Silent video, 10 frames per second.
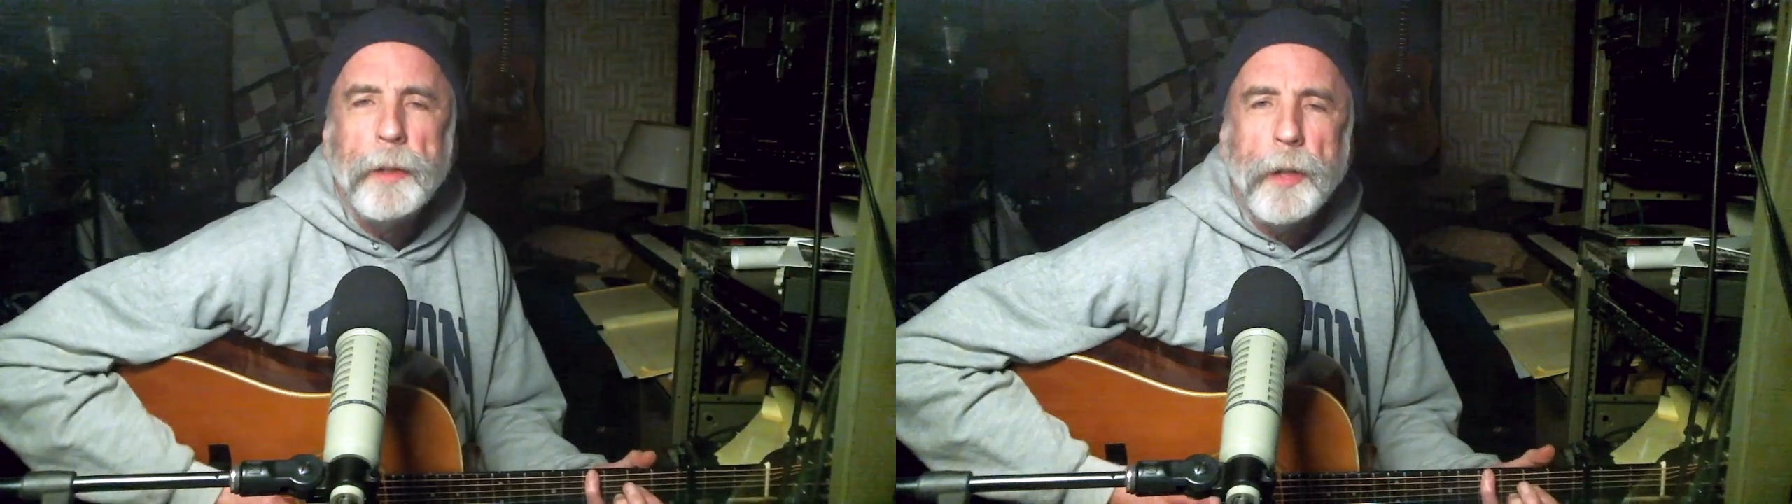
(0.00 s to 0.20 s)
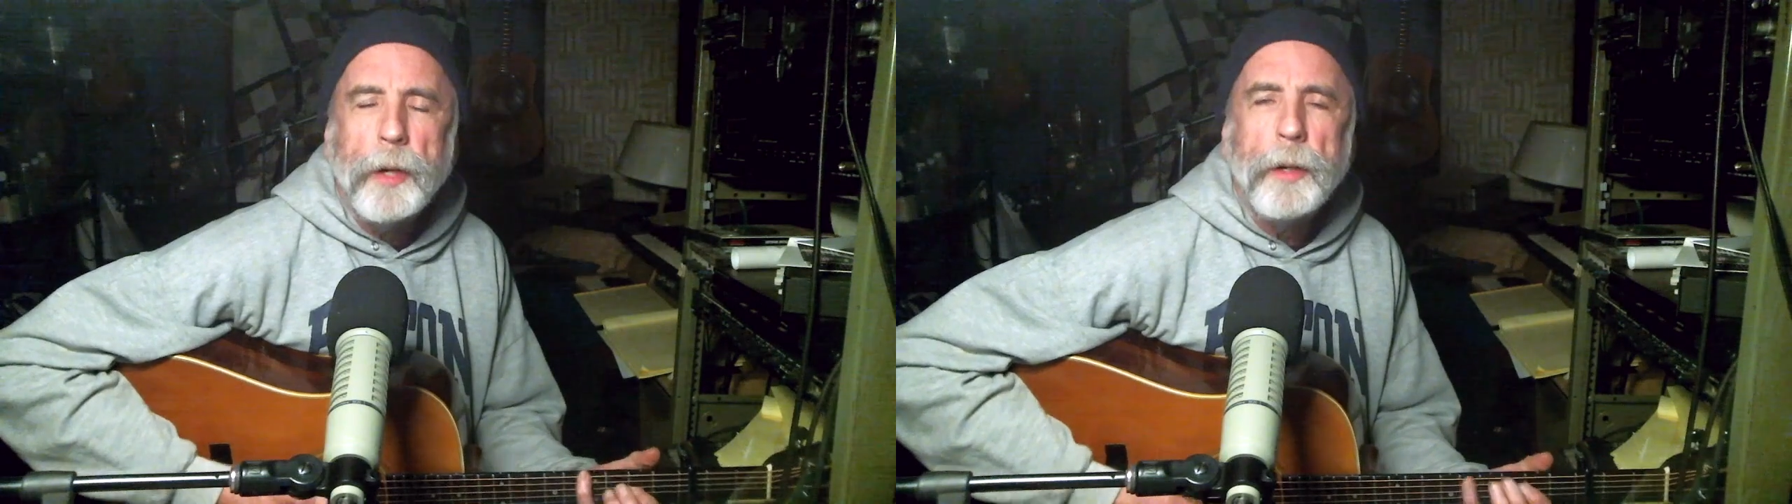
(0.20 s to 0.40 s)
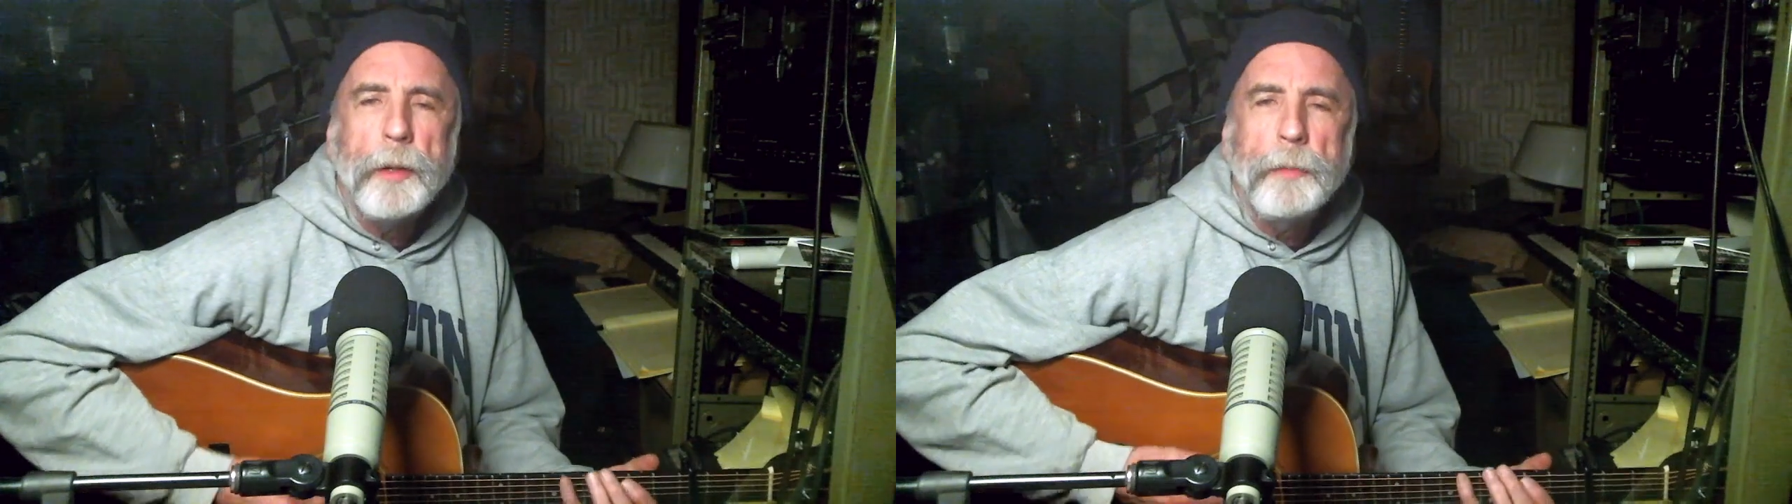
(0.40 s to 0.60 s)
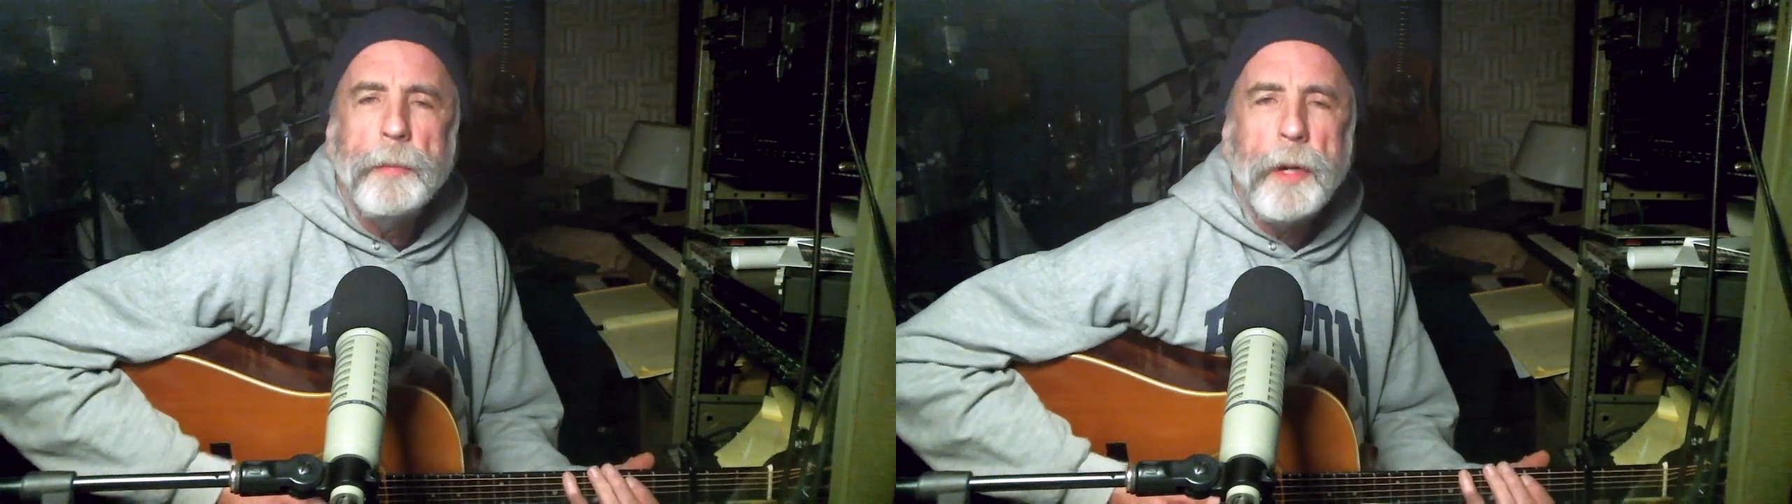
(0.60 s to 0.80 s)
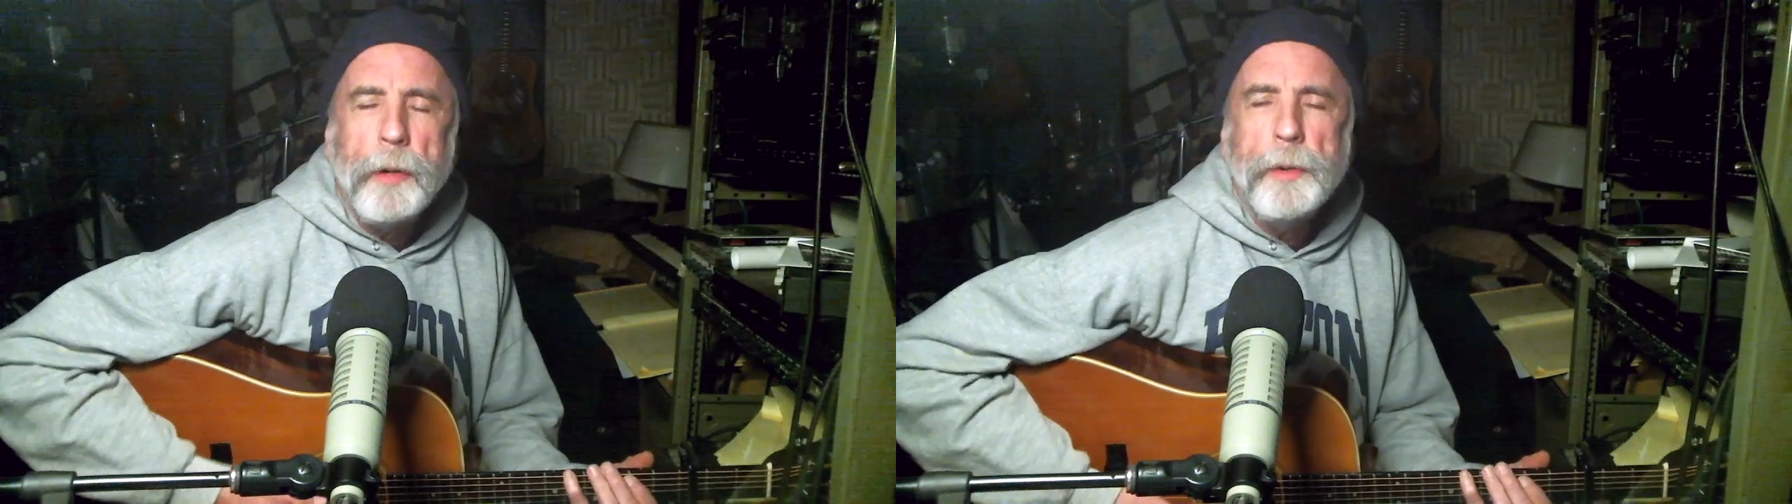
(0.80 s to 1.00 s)
autumn
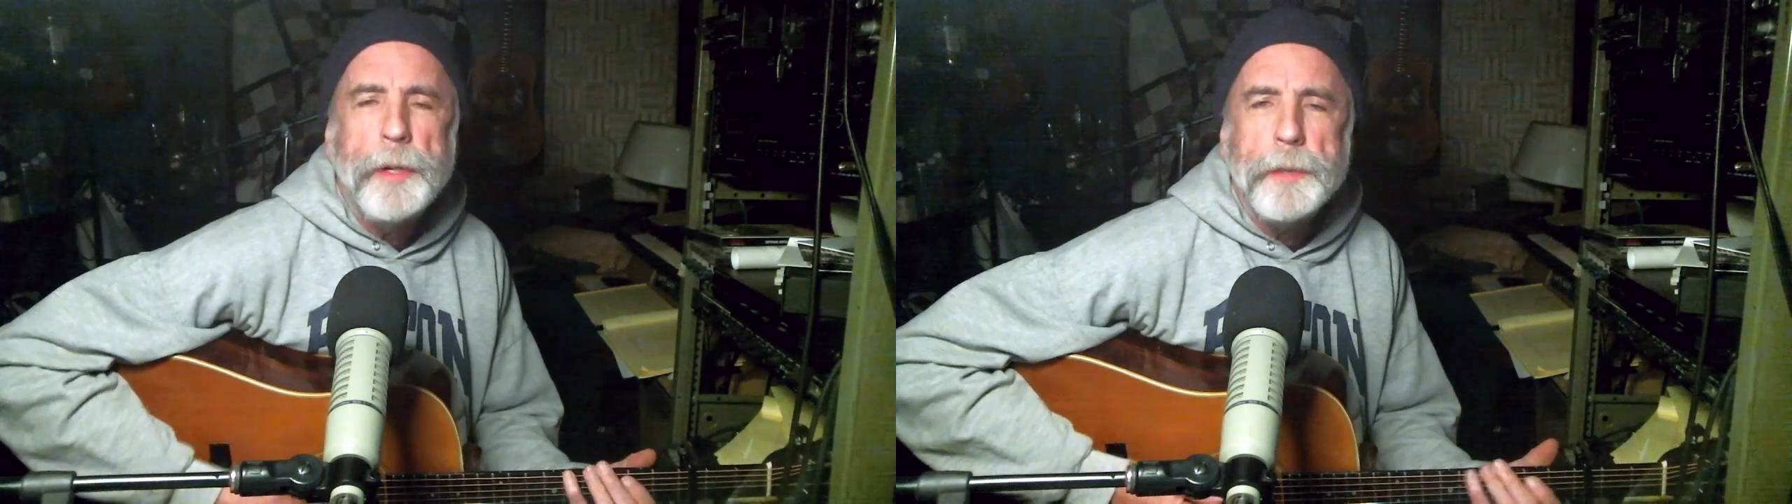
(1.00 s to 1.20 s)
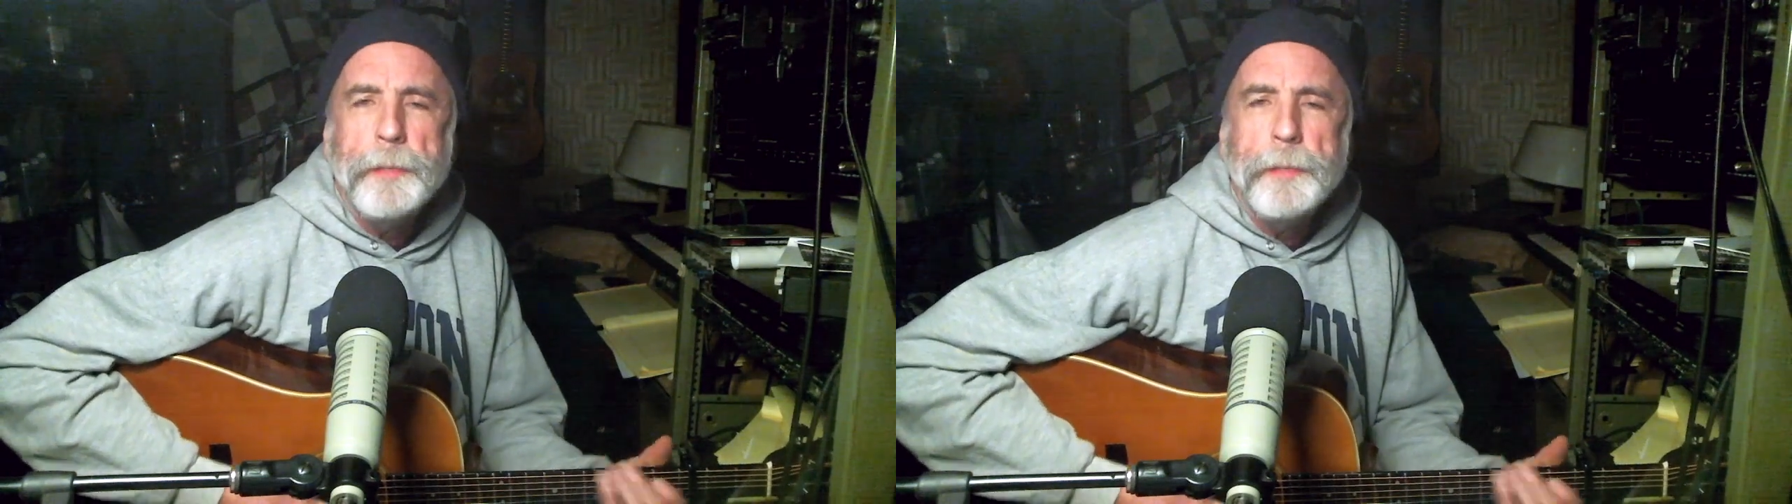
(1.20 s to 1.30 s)
always